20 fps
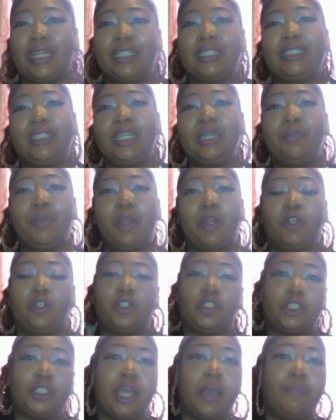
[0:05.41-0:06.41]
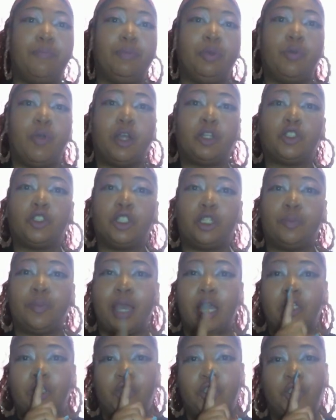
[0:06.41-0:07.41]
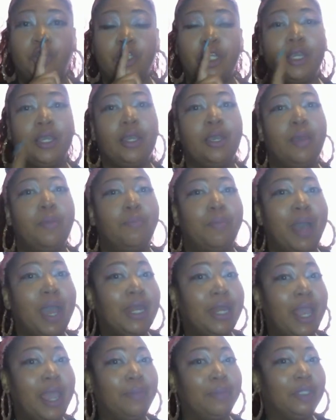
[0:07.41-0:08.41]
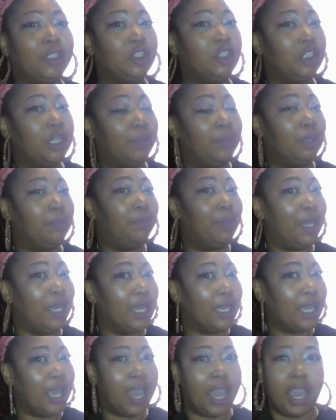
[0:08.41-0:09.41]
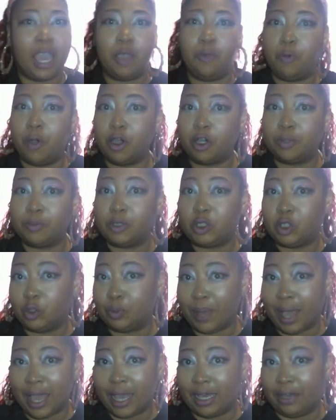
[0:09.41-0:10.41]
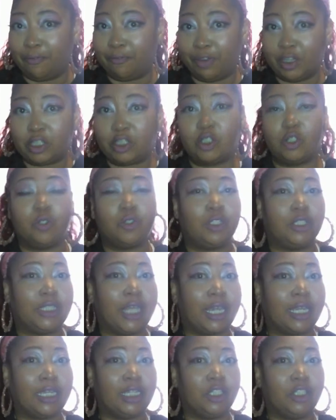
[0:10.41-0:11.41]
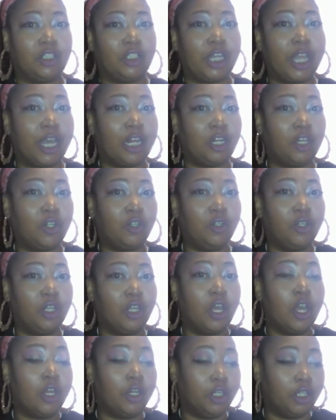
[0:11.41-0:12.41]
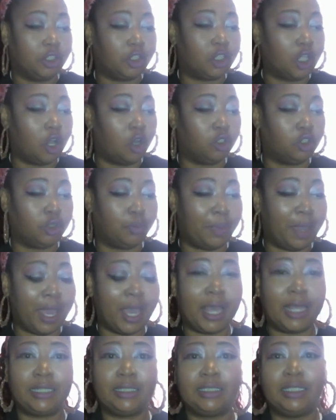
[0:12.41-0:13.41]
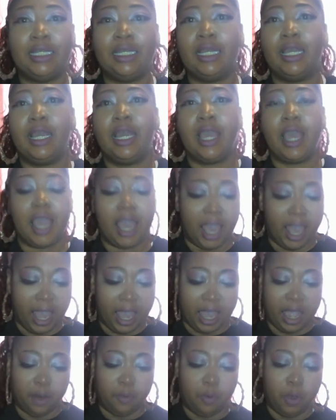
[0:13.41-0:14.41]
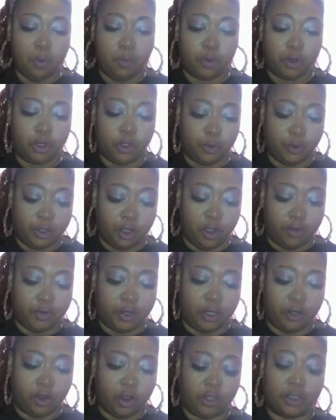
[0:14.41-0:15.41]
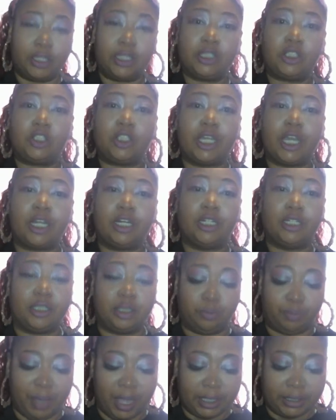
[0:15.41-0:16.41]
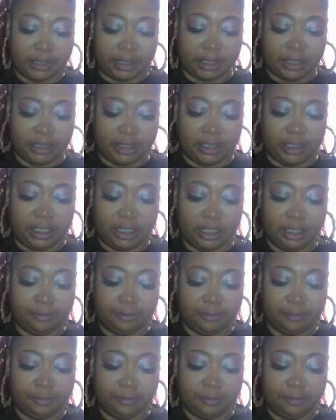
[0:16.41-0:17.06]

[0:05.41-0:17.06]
T-Birds, just happen to be watchers of my My name is Jimmy Pink, and welcome to my official second channel, Nostalgia Mask. And what we're doing over here on this channel is basically